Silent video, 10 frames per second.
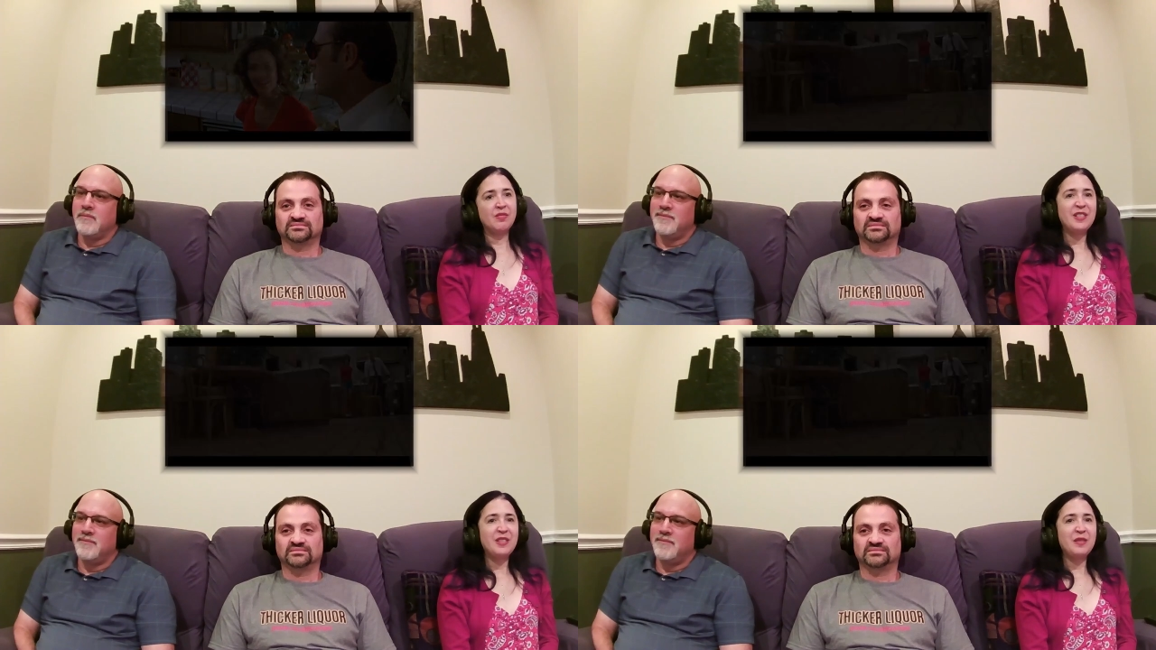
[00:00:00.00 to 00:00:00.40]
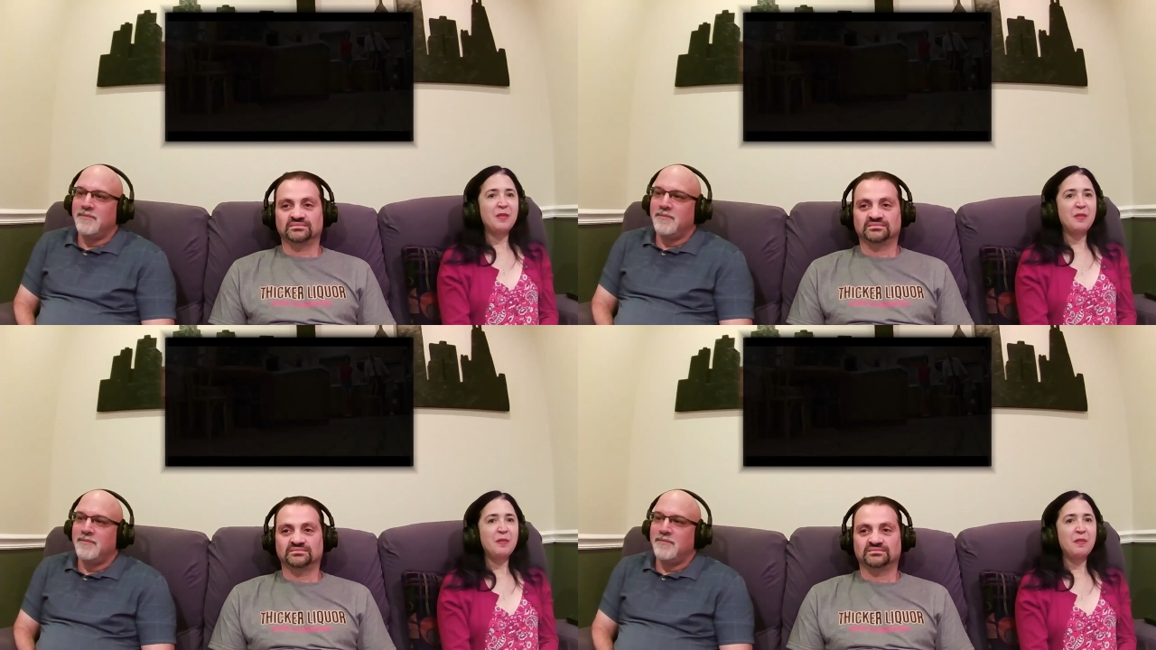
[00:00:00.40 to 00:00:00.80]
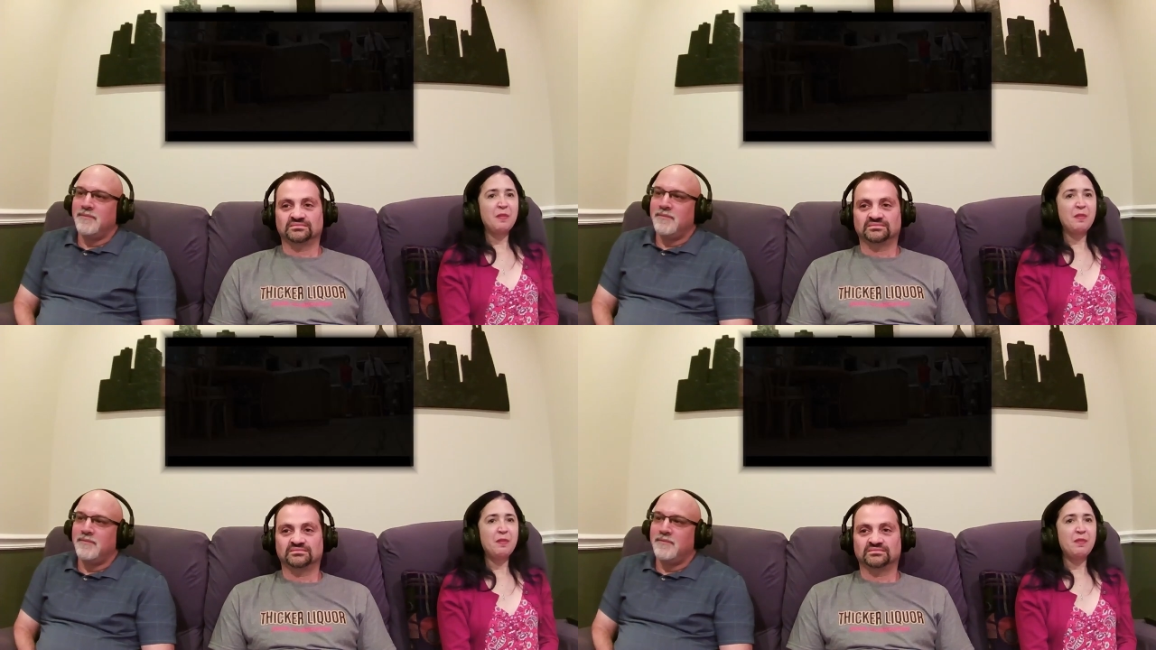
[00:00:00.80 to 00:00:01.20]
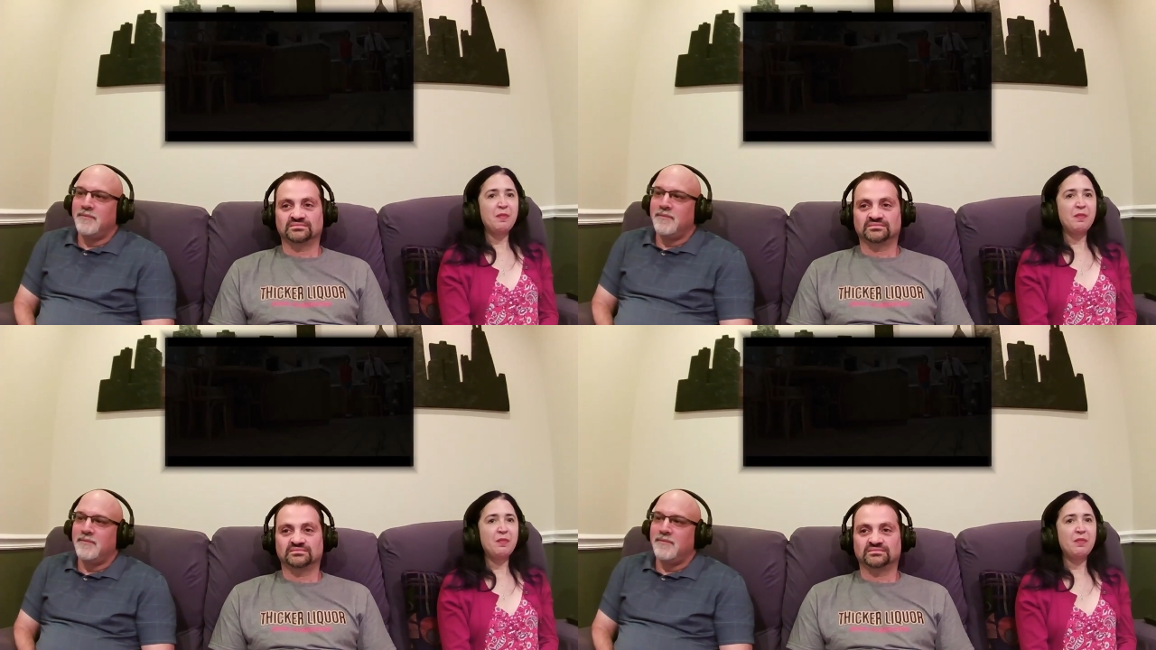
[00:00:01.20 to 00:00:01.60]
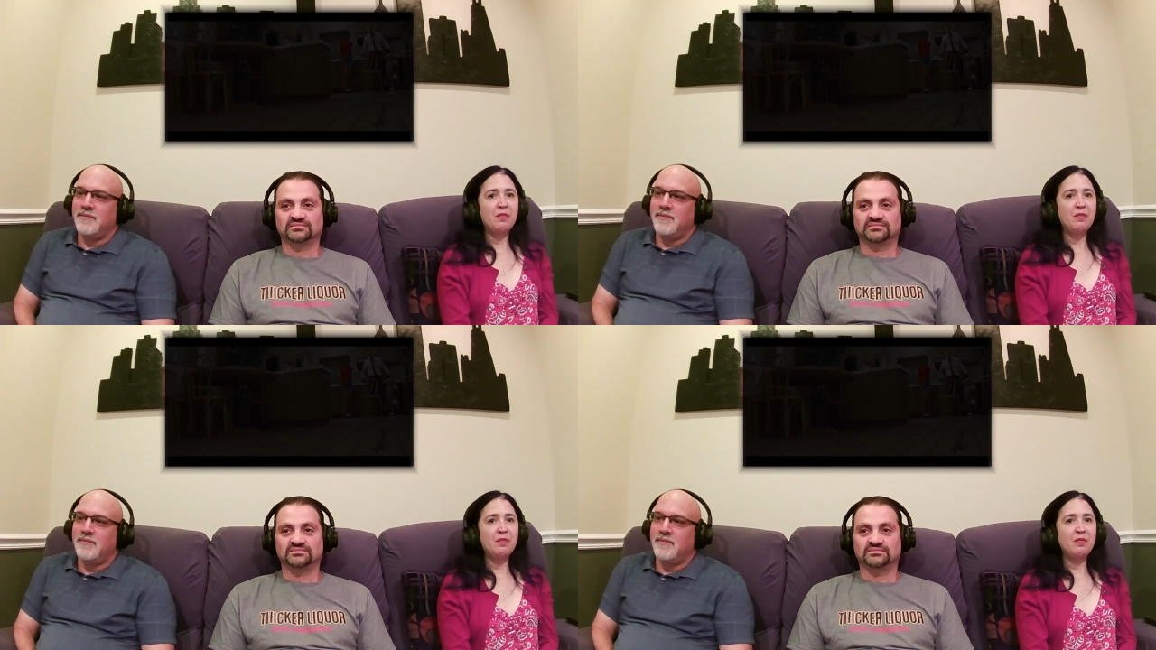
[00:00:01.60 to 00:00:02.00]

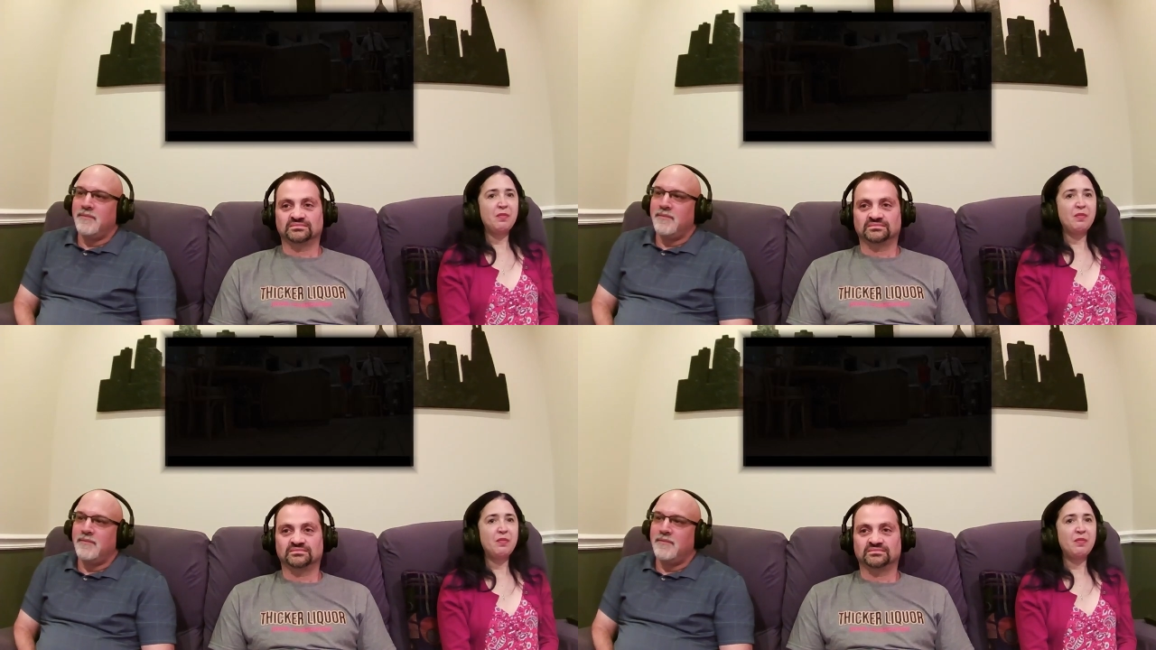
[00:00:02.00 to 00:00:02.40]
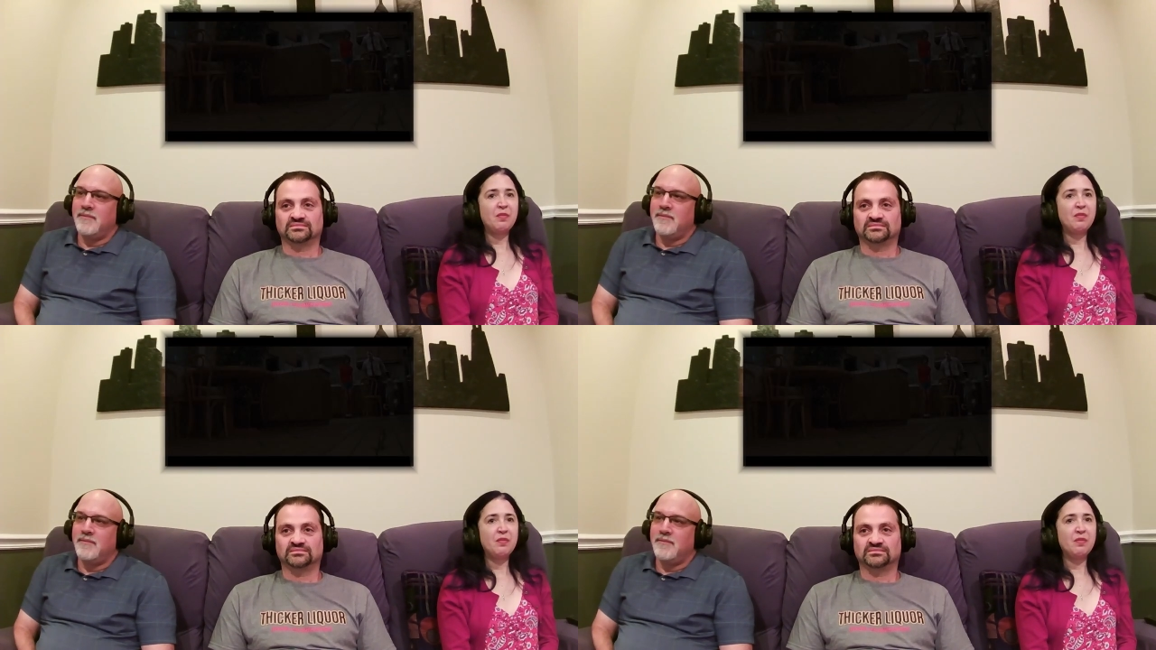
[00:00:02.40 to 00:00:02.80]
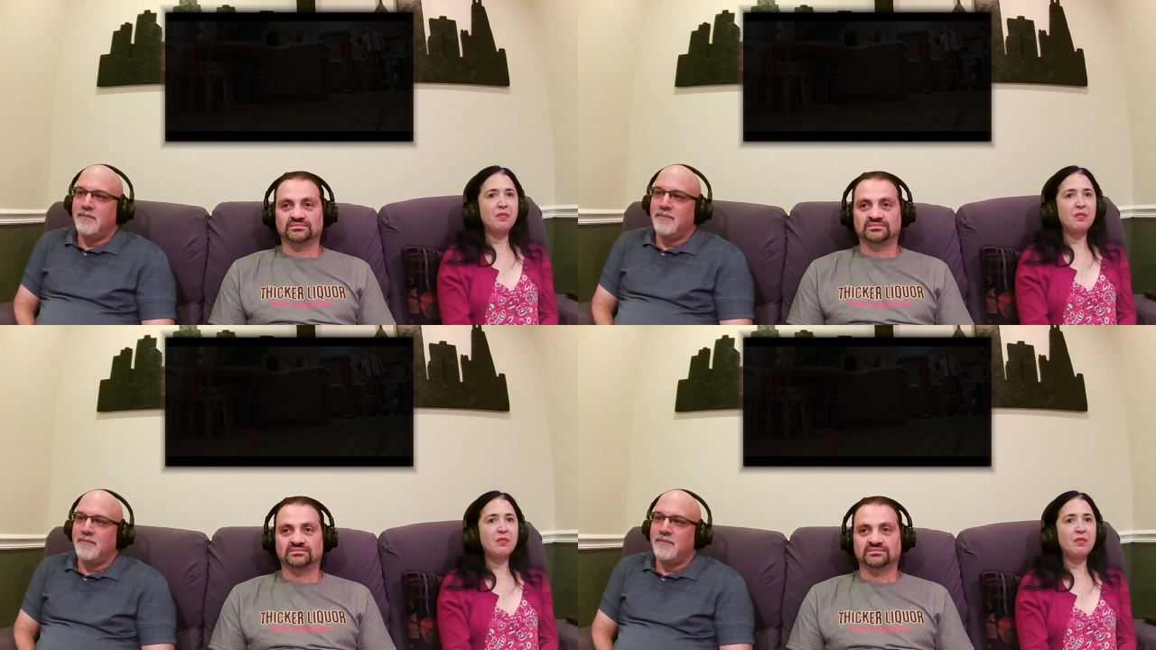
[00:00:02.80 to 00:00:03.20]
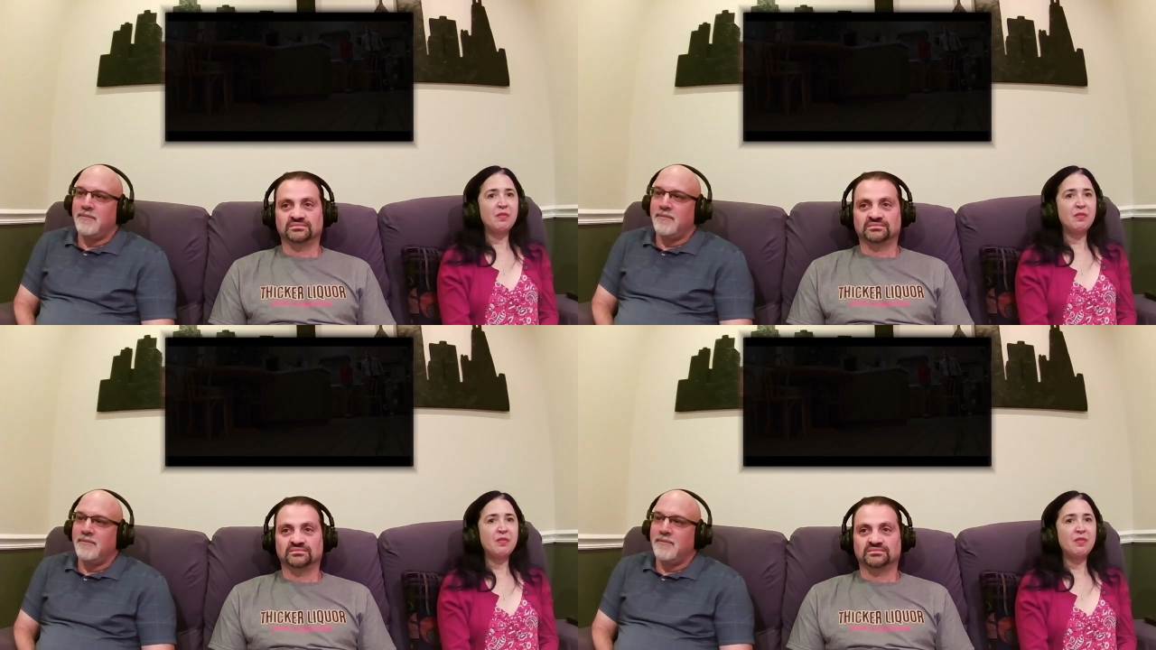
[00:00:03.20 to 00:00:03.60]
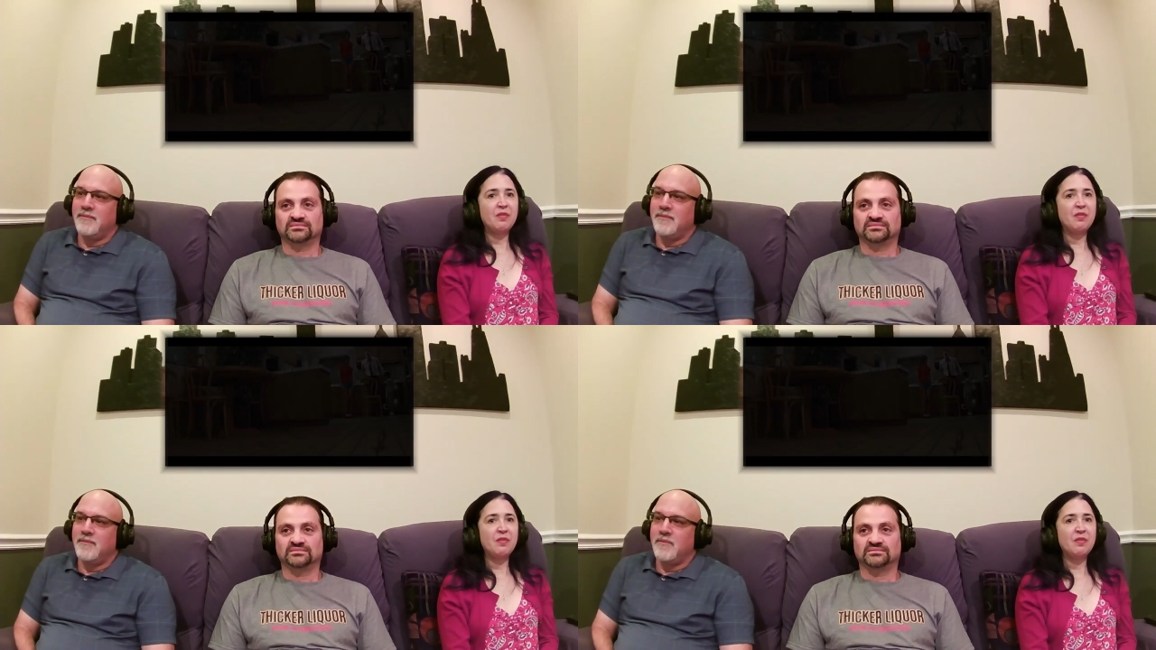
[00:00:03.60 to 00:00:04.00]

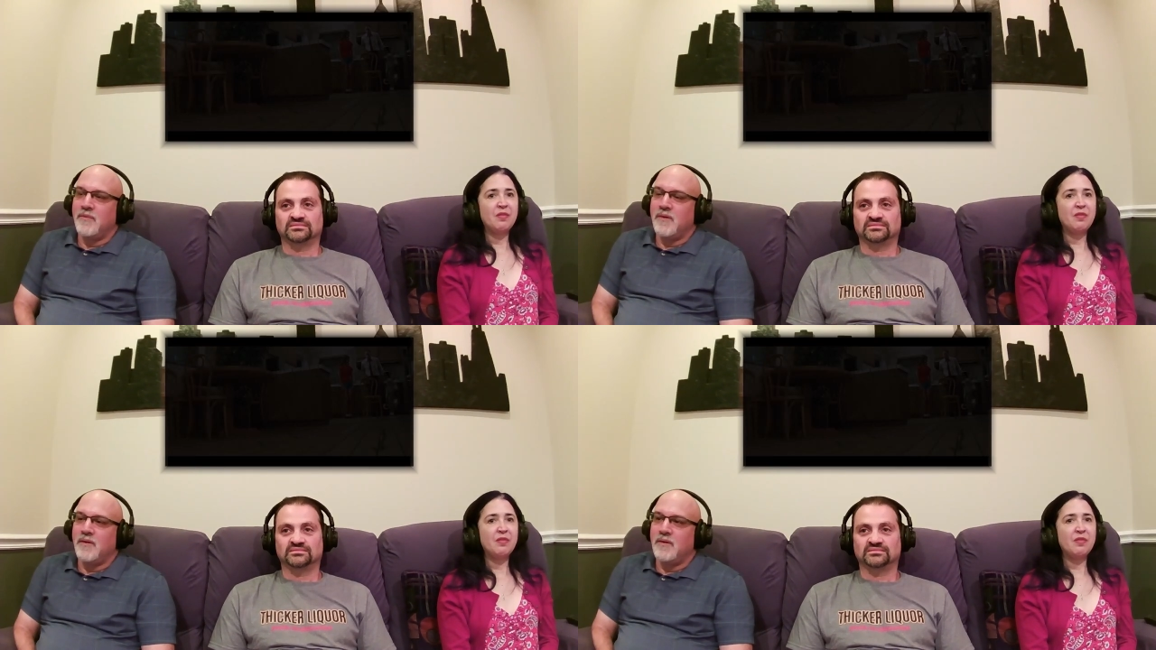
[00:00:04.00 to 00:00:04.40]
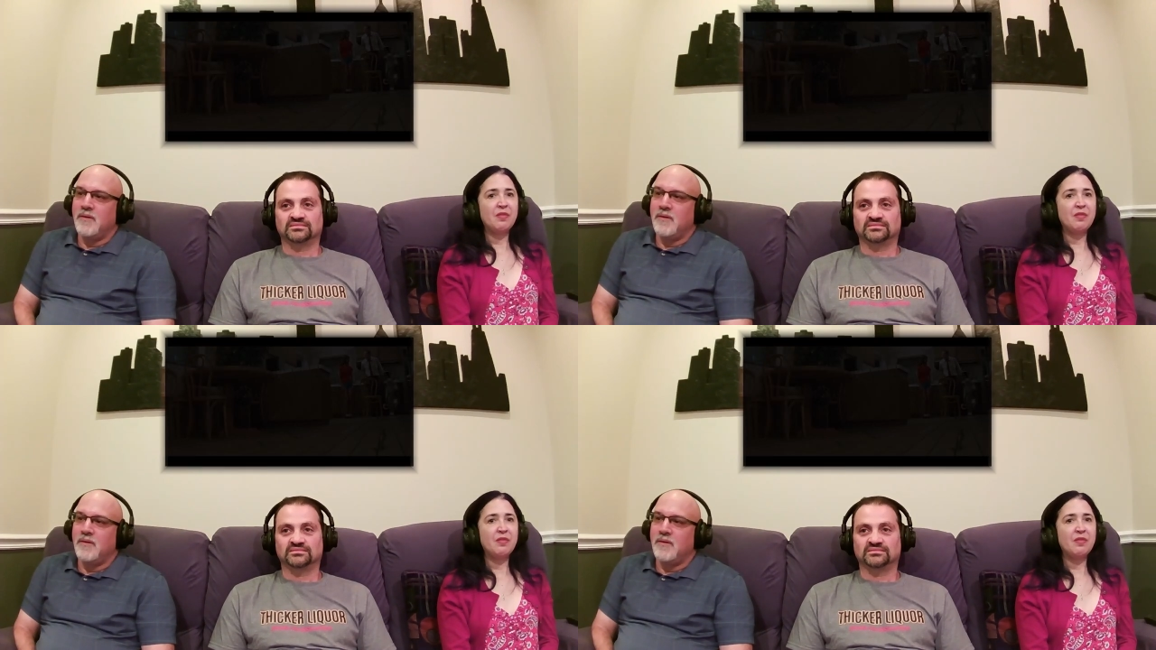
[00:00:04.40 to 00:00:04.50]
No one is speaking in this clip.